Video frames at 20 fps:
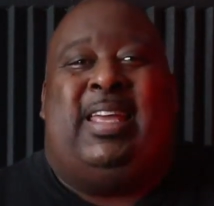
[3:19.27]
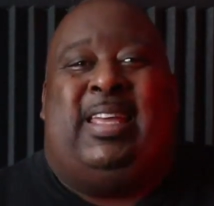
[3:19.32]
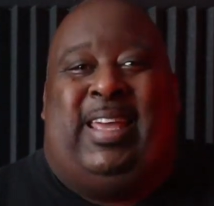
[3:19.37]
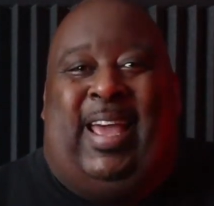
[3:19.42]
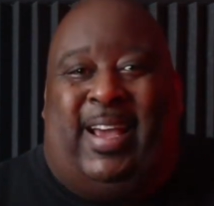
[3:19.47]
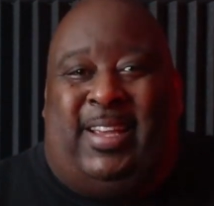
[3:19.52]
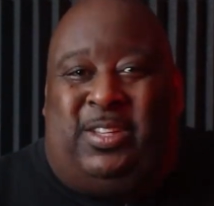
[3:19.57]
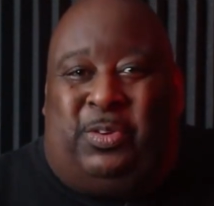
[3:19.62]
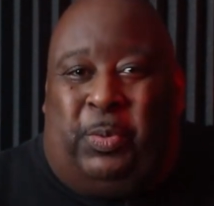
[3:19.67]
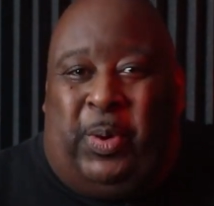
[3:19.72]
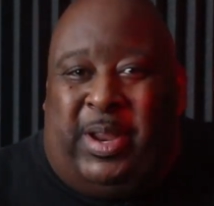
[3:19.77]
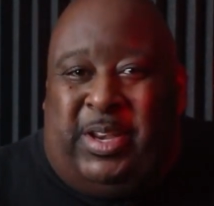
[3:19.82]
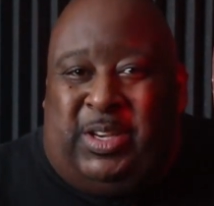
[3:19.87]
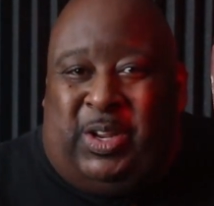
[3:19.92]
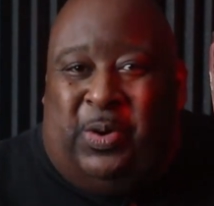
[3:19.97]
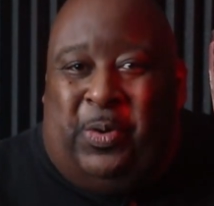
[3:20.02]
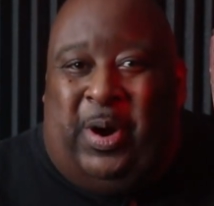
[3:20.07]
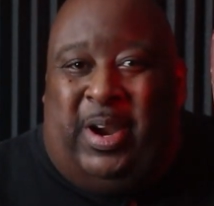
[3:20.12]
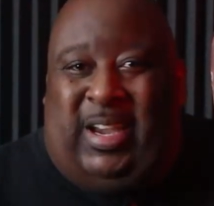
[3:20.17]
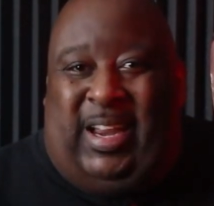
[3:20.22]
yes, we're
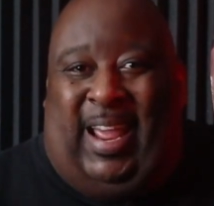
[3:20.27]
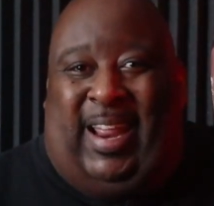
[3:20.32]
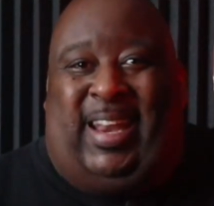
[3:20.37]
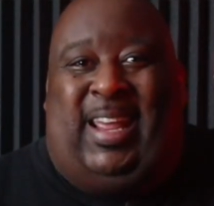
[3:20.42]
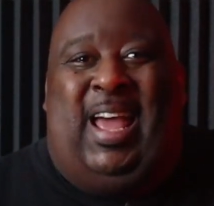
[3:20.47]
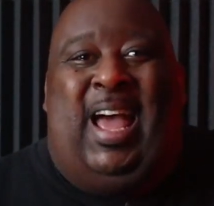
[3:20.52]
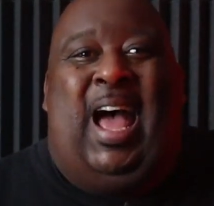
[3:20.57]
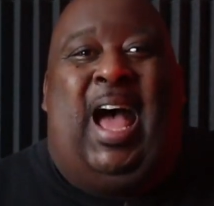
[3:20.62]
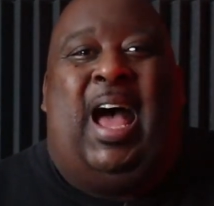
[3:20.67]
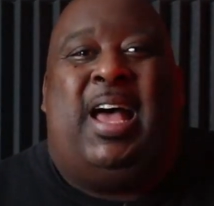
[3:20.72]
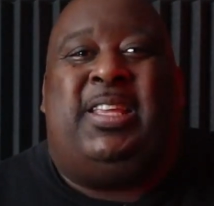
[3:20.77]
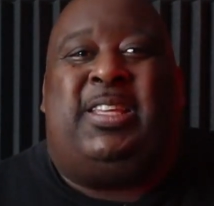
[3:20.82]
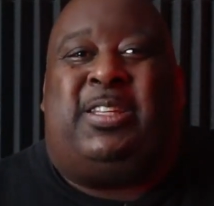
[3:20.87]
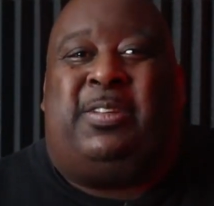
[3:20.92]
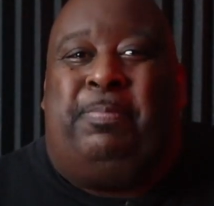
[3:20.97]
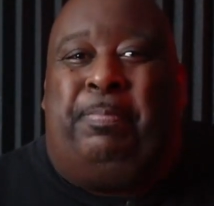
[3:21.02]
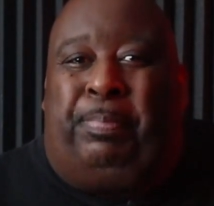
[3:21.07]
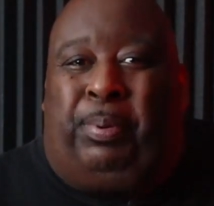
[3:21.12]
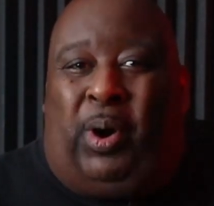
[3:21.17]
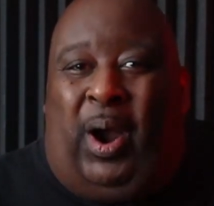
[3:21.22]
doing it.
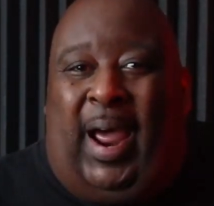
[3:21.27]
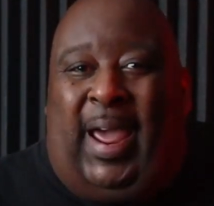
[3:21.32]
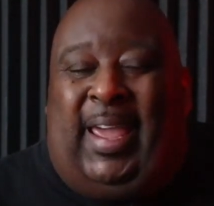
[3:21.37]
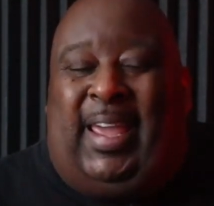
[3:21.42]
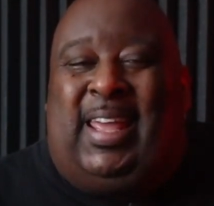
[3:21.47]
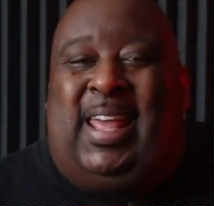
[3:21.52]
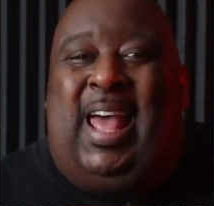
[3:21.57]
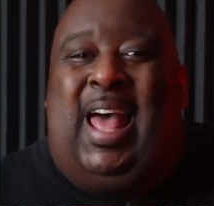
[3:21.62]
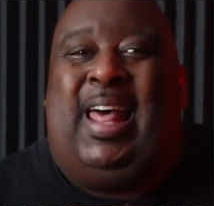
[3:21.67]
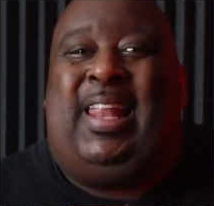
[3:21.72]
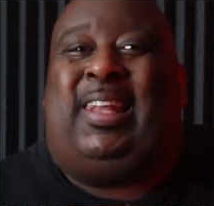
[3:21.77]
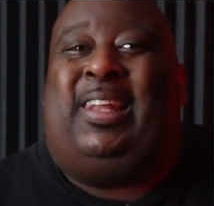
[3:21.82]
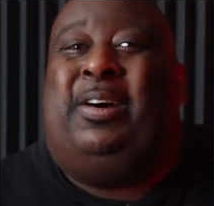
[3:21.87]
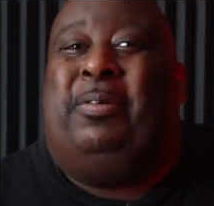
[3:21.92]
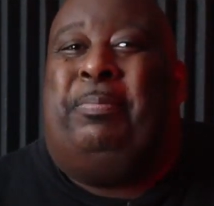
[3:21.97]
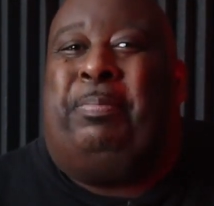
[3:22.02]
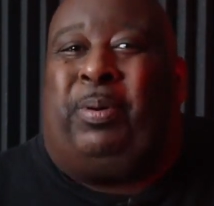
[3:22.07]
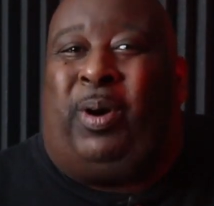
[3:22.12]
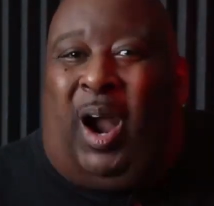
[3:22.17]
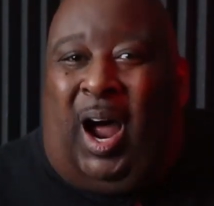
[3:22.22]
Sprite
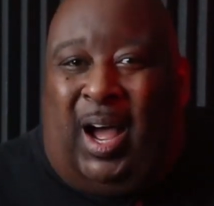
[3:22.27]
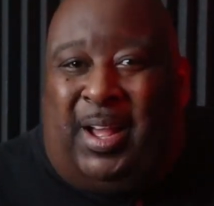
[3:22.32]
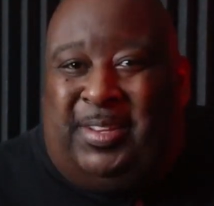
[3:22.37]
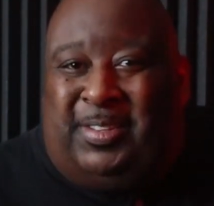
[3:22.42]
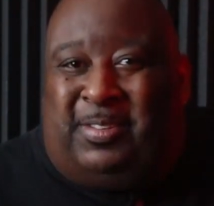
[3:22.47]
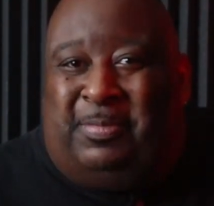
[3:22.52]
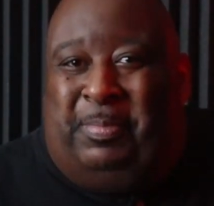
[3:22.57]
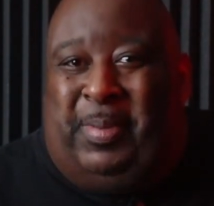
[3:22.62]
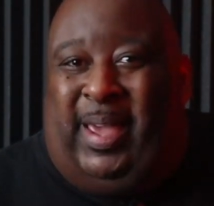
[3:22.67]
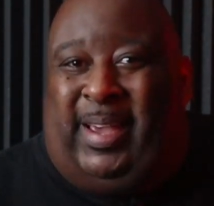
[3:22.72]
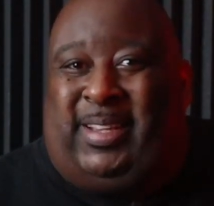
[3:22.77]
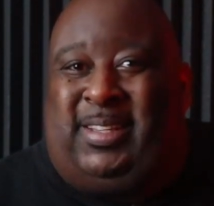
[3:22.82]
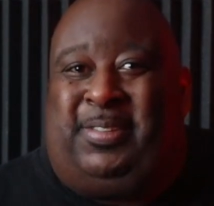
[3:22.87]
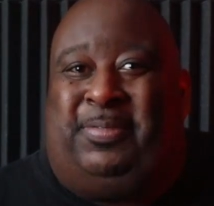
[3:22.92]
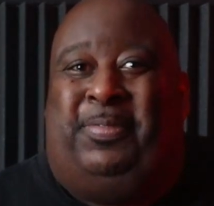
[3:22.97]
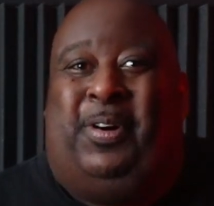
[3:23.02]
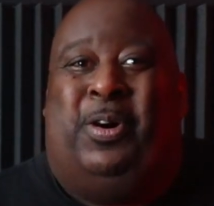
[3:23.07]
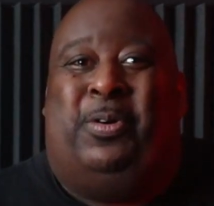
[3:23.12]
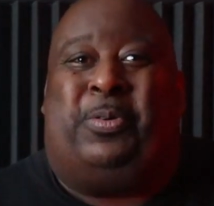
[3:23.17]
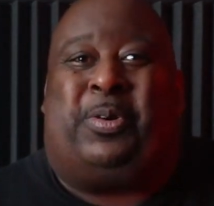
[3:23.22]
LeBron's Mix,
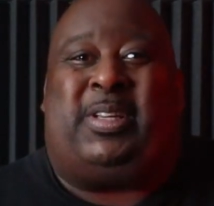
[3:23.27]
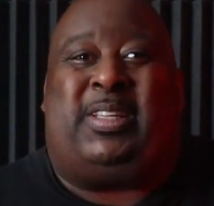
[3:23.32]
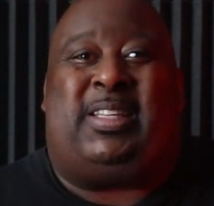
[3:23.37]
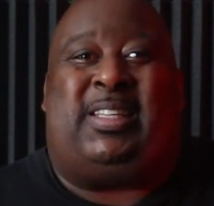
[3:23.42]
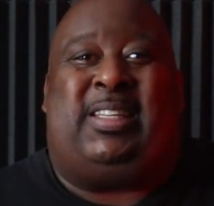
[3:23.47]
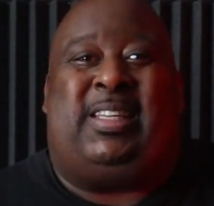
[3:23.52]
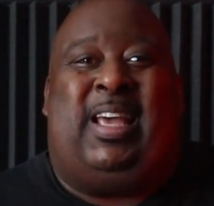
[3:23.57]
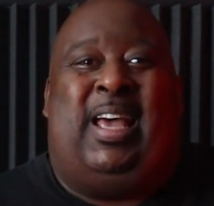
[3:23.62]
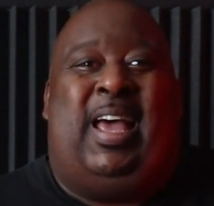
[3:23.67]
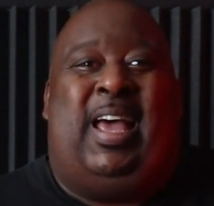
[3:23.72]
folks,